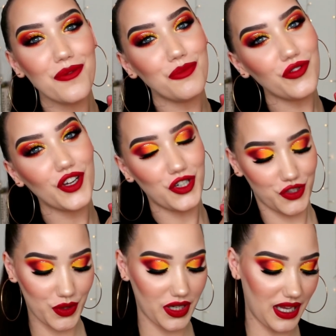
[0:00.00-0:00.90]
Moving
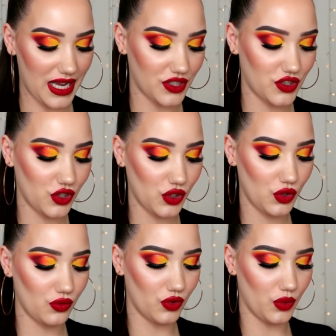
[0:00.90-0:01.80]
on to our last
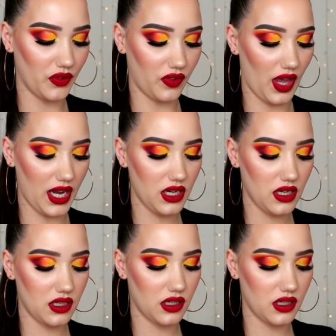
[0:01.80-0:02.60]
two rows then.